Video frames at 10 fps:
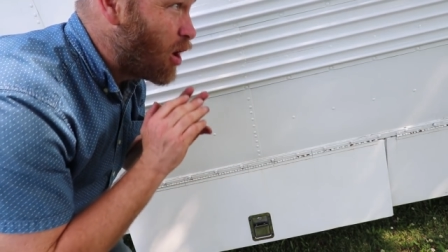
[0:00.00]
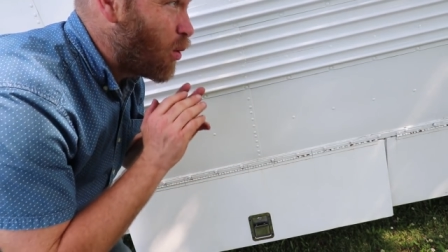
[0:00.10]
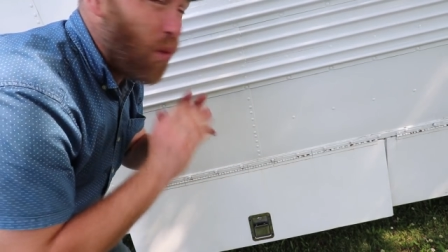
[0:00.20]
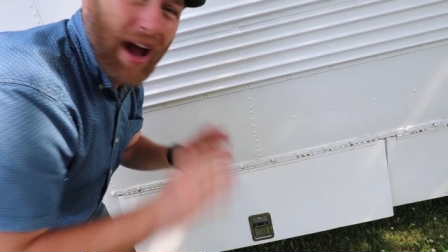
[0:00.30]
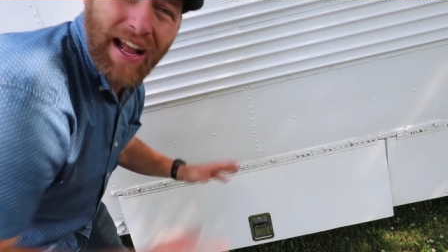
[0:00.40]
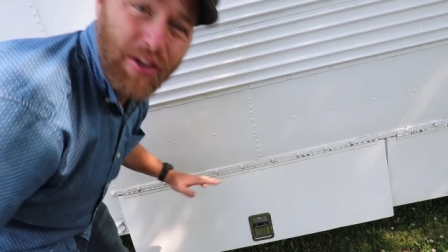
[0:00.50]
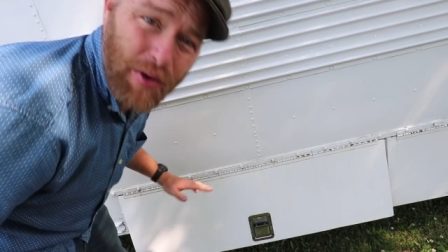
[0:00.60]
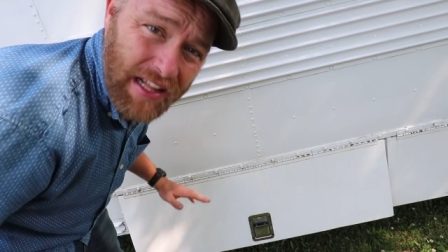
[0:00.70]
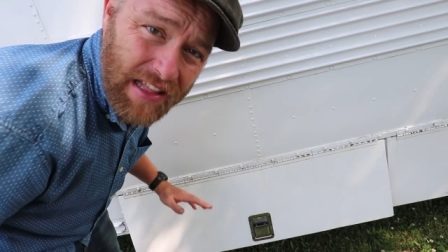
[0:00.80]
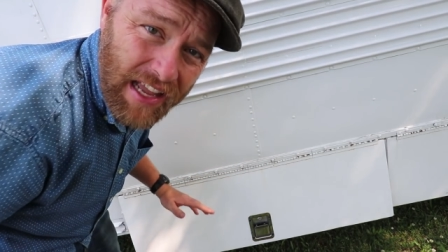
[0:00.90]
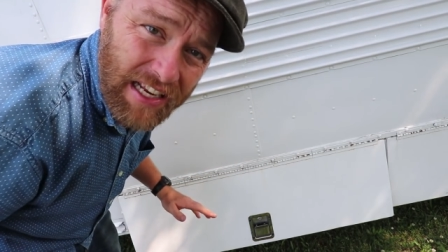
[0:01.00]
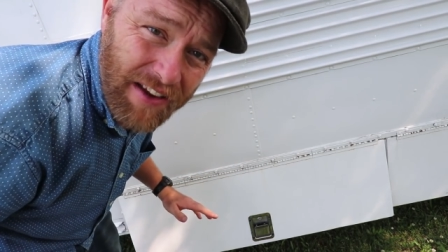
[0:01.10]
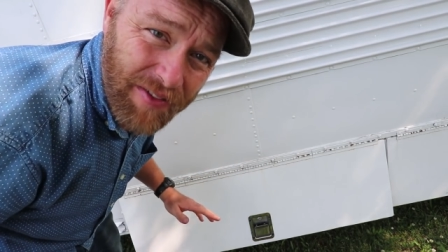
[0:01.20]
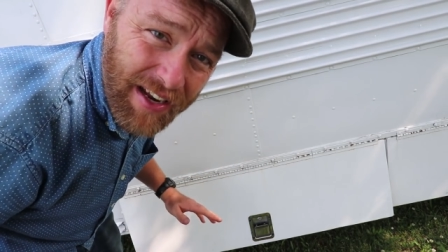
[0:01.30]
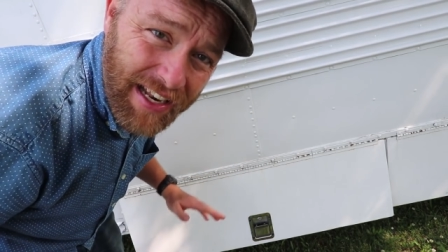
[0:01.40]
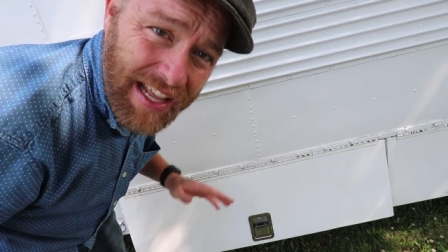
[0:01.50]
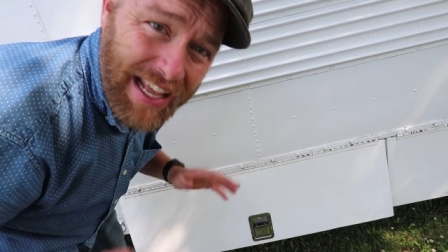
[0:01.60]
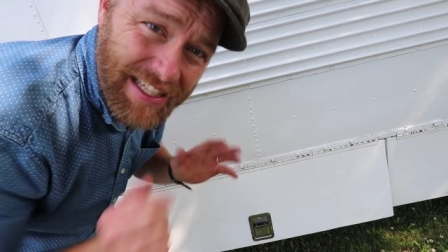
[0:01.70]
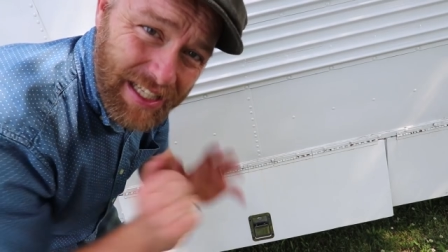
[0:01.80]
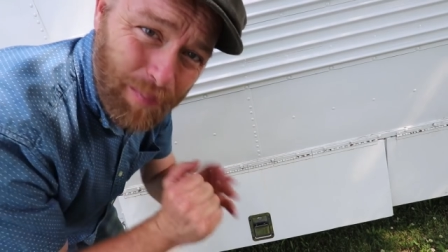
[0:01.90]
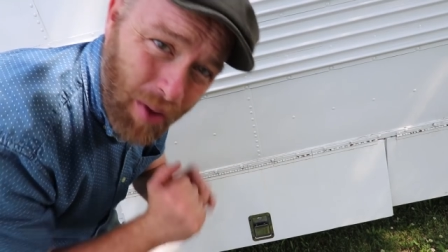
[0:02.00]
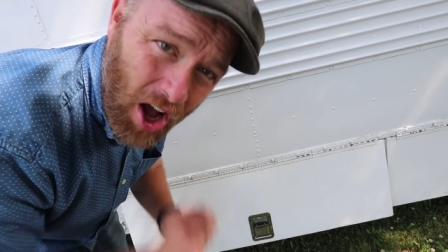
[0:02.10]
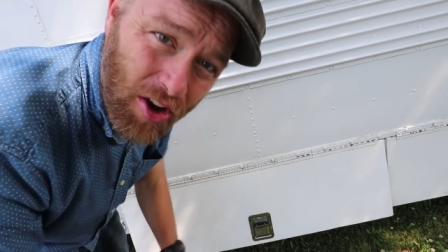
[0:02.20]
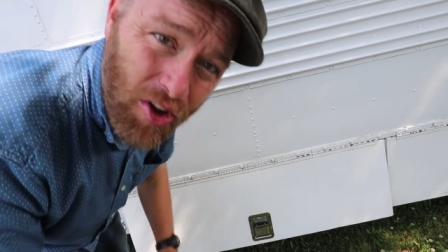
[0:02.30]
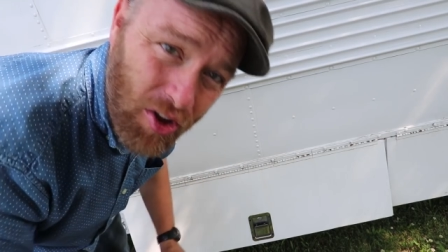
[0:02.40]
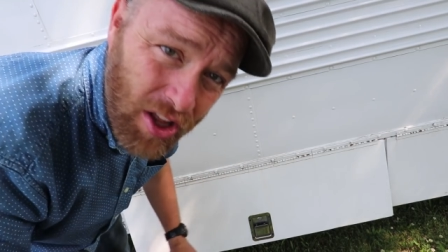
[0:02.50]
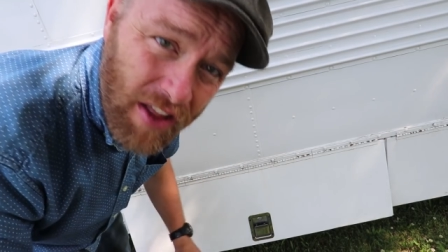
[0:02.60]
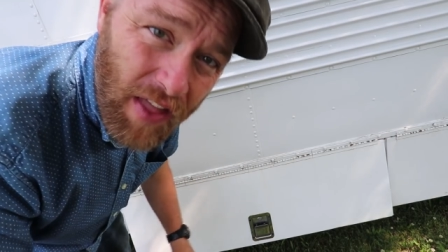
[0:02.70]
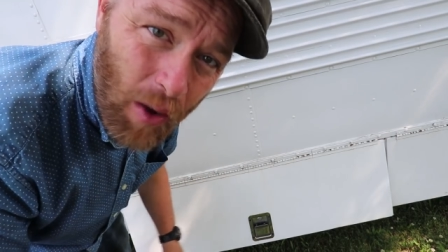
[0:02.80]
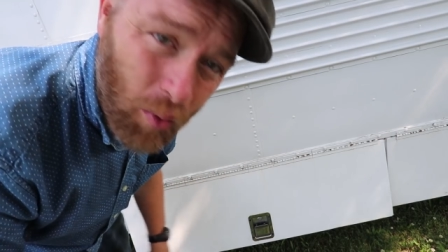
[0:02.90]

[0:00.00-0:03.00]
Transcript: Why do anything different? It's a model that